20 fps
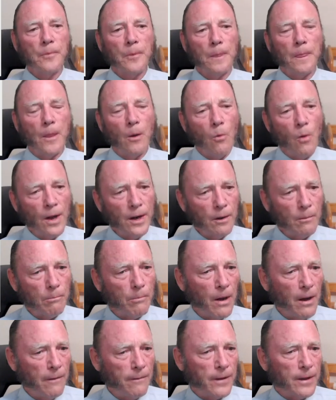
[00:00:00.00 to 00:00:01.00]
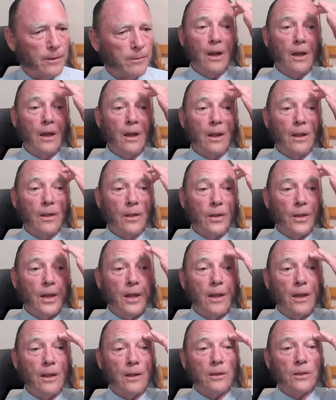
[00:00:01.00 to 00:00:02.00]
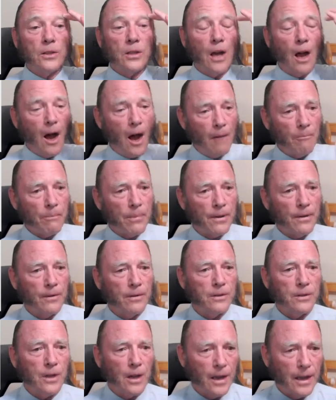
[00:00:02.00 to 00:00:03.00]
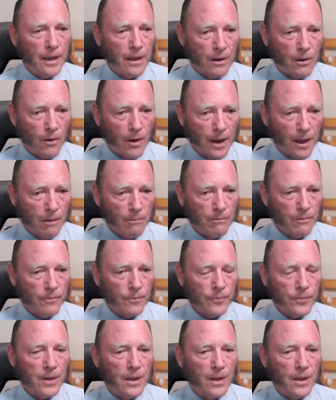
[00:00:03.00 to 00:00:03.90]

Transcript: The one above it, the top diagram,